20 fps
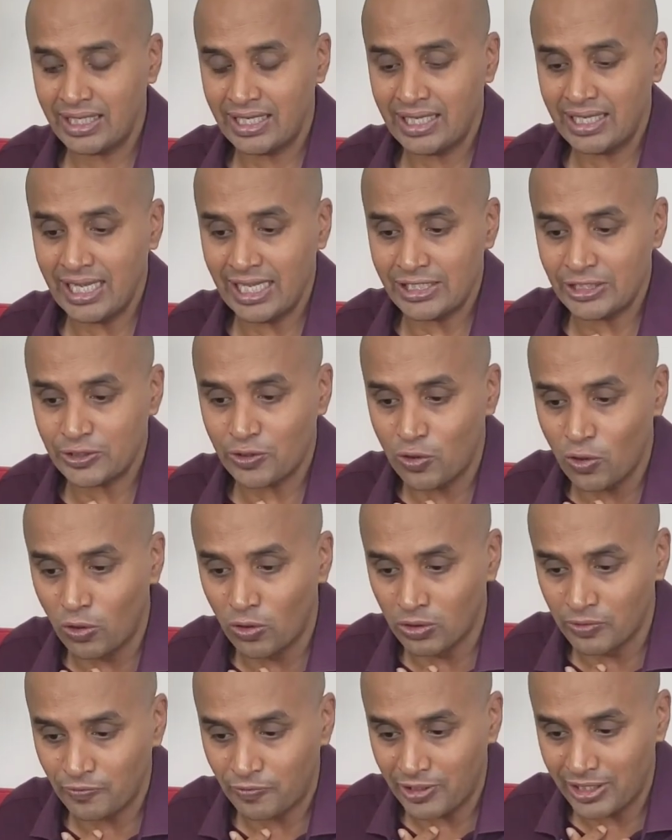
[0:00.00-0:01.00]
catch
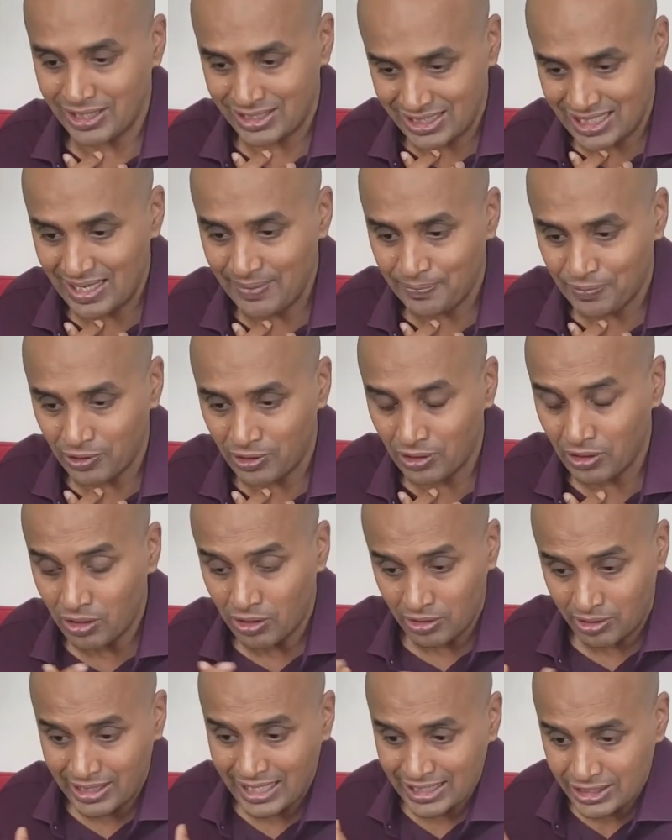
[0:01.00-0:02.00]
cold, for example,
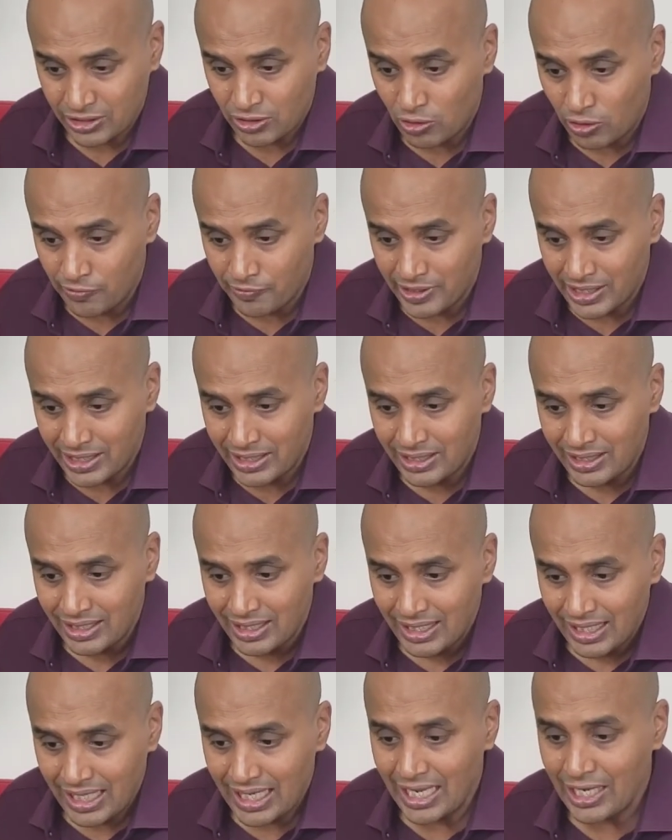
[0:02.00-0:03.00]
or catch COVID,
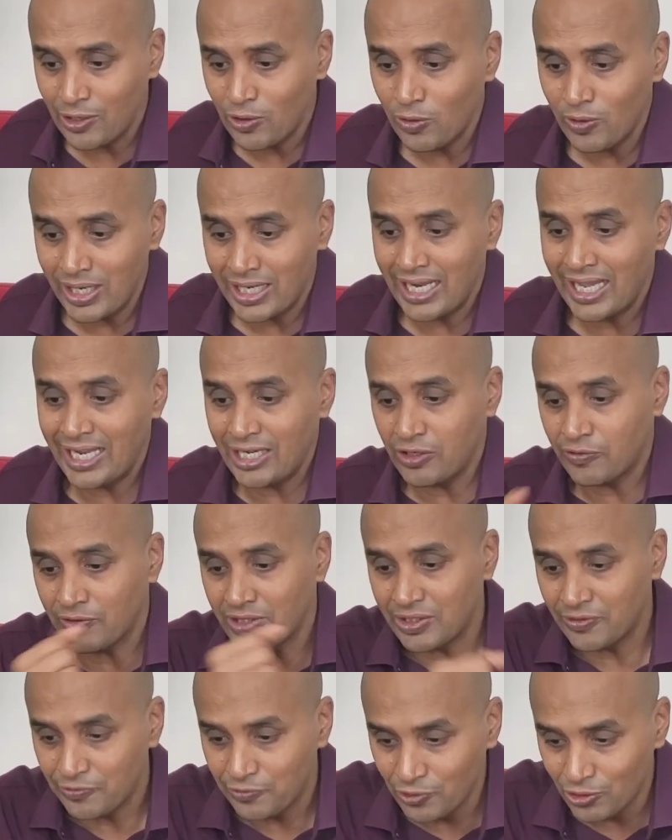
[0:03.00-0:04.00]
and I go and hand over
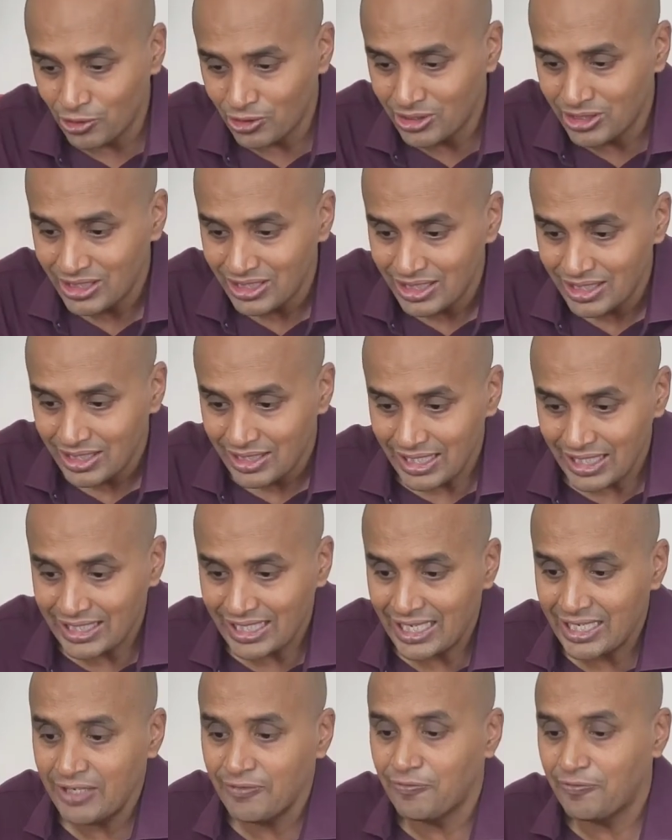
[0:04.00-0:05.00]
the food, that
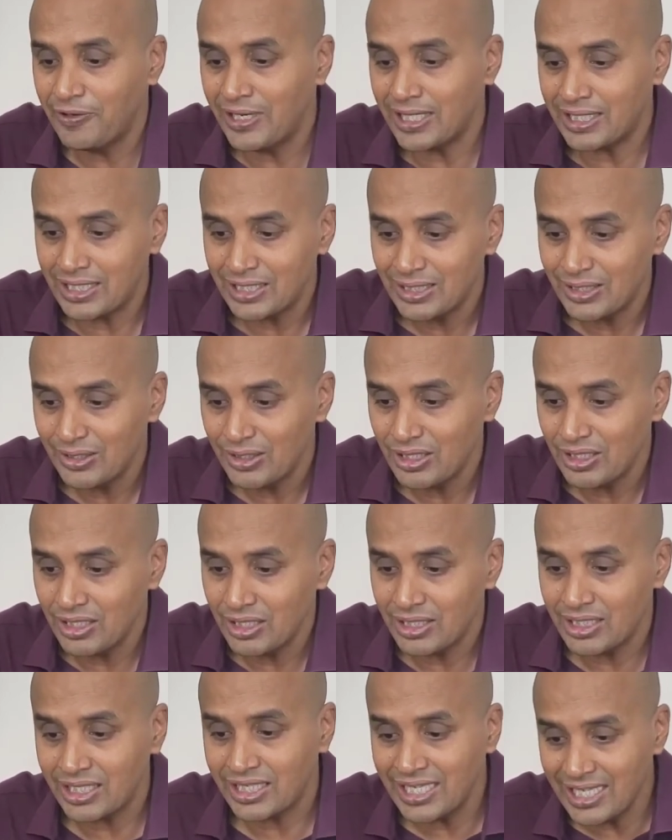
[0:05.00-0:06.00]
can infect
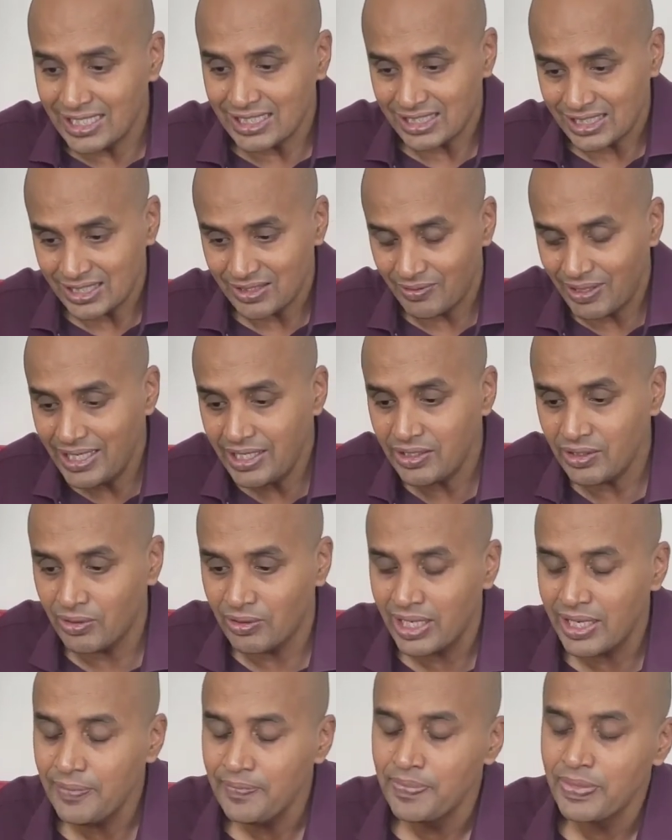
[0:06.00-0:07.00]
the kids, right?
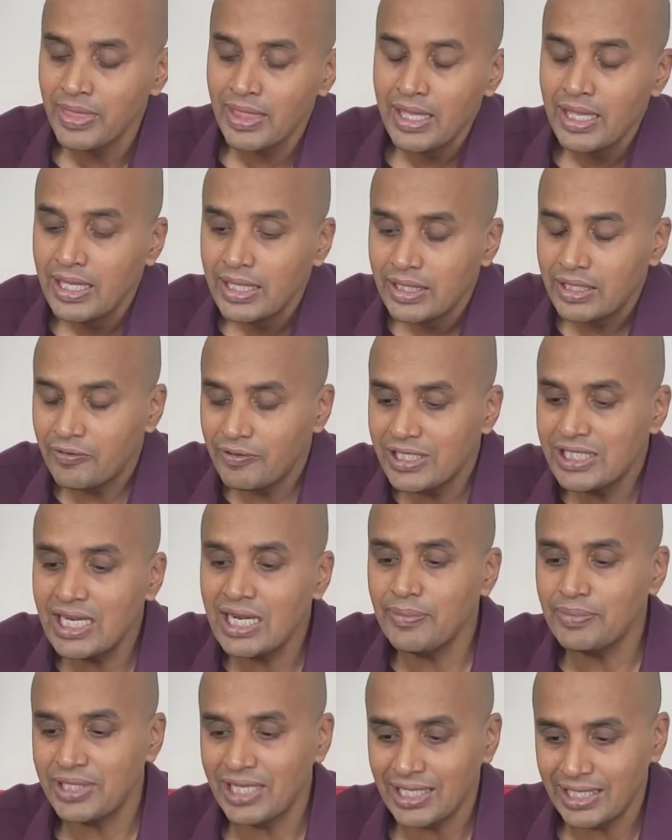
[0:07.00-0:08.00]
Okay. the reason
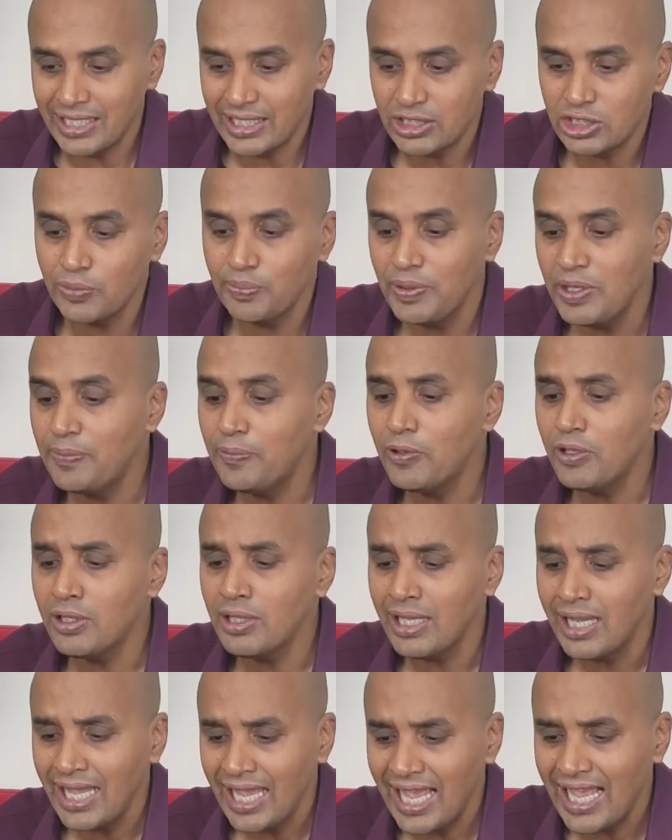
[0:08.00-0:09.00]
I'm telling, so
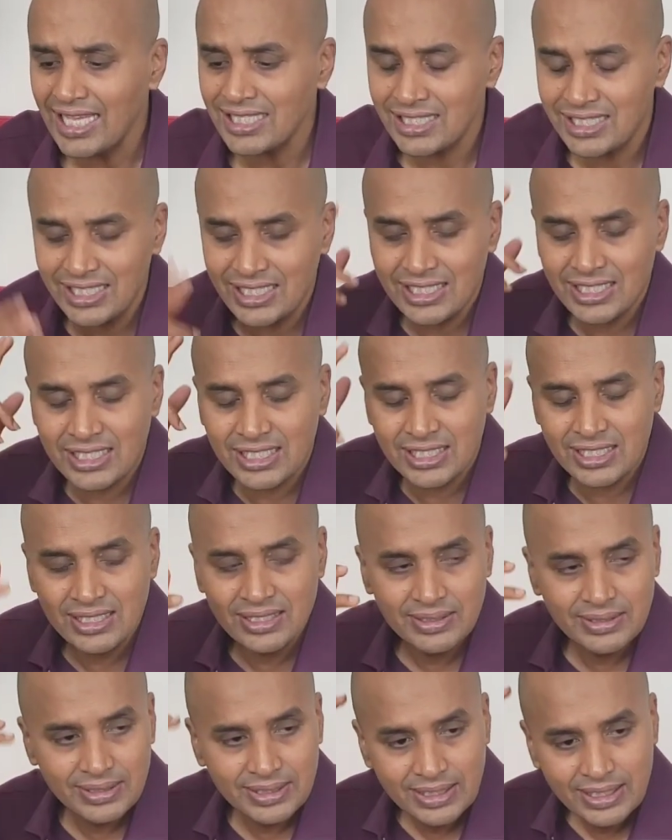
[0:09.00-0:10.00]
people has this
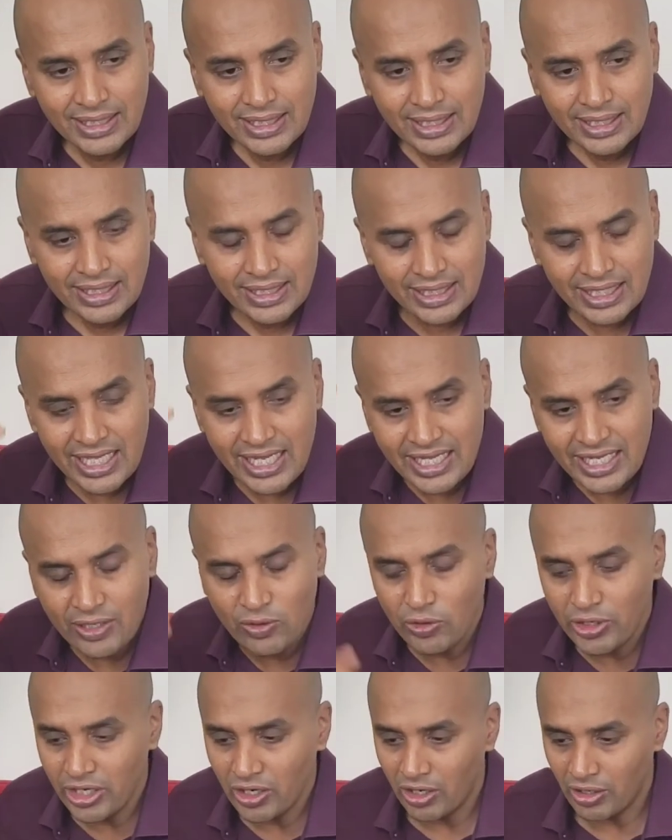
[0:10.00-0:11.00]
thinking
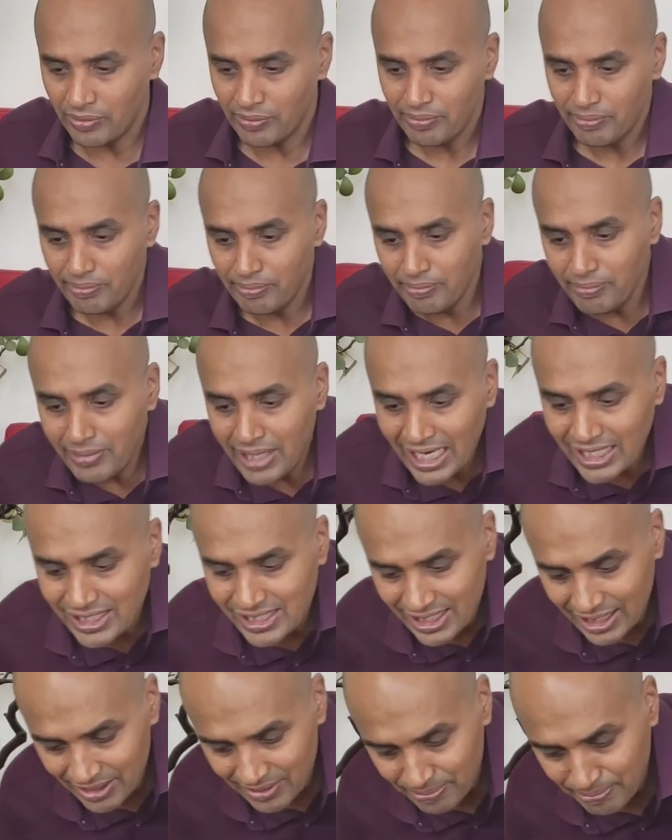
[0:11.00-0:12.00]
going on,
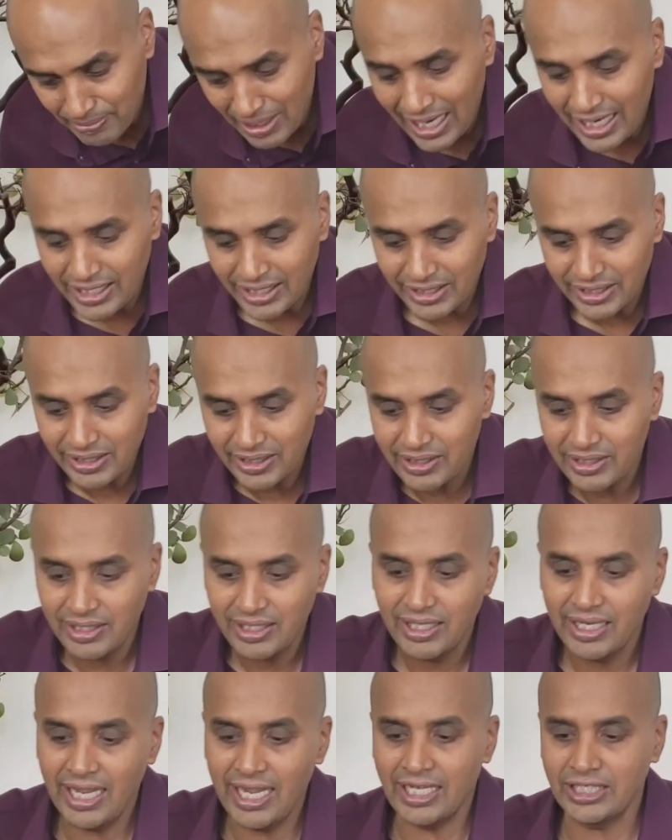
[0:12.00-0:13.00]
mindset, mind,
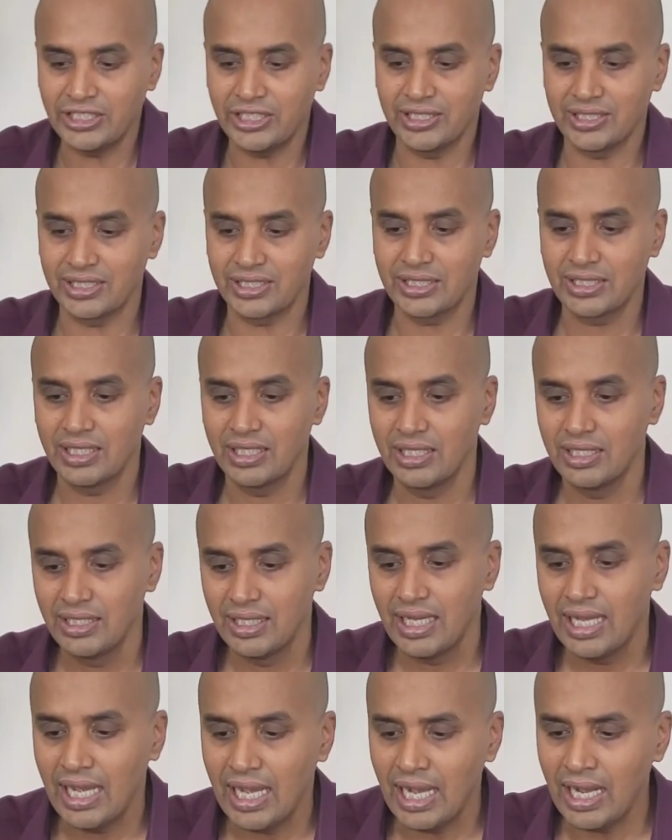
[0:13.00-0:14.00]
anxious.
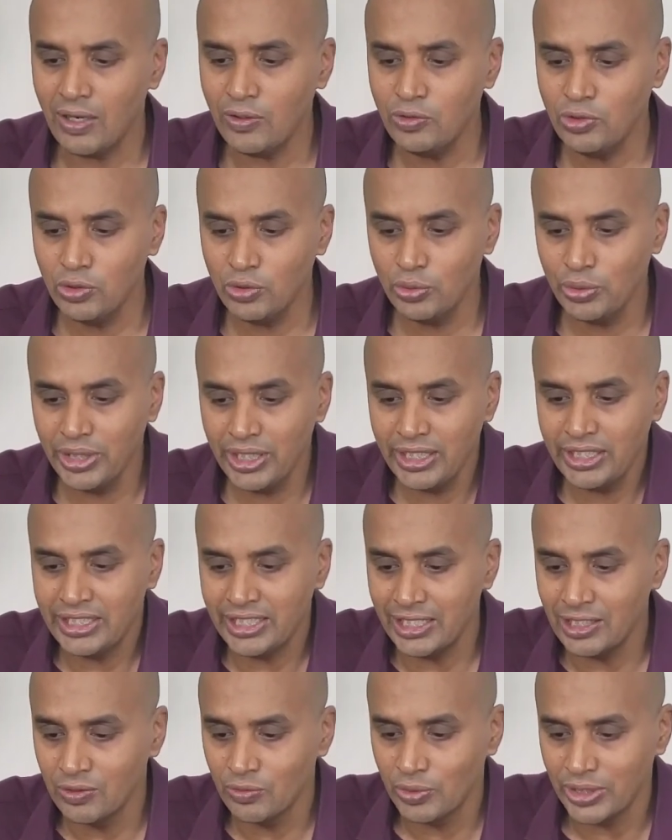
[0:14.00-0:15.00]
How do we
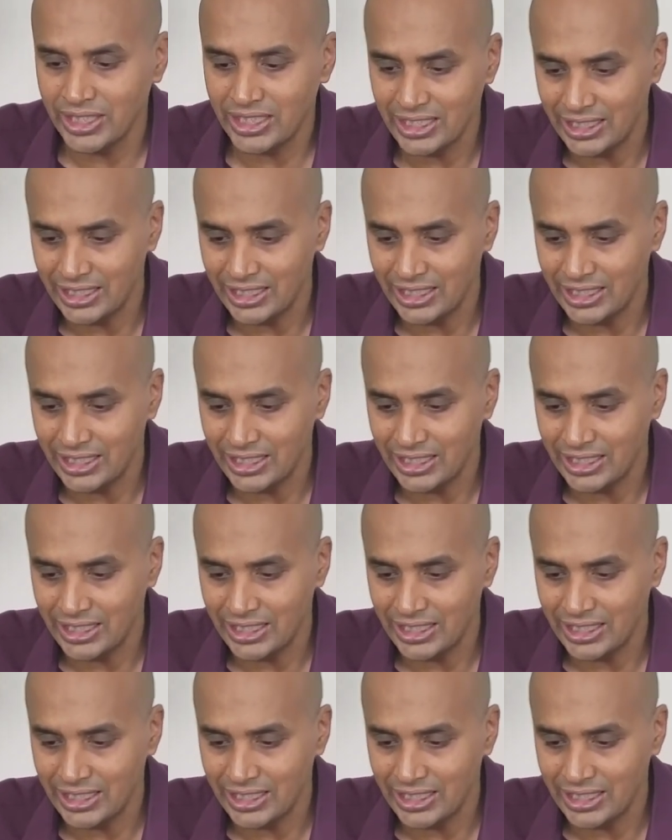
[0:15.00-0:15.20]
deal with